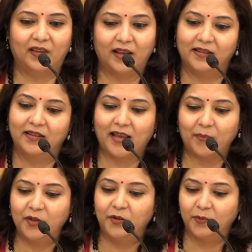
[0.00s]
this
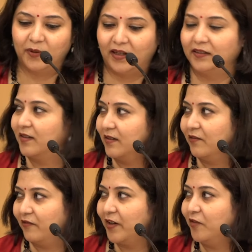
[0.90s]
happened to another
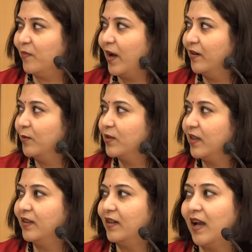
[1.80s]
friend of mine who
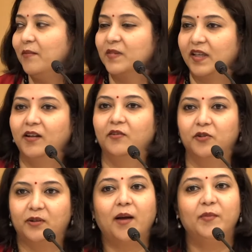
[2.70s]
said that I am scared of
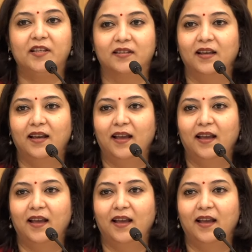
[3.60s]
tsunamis.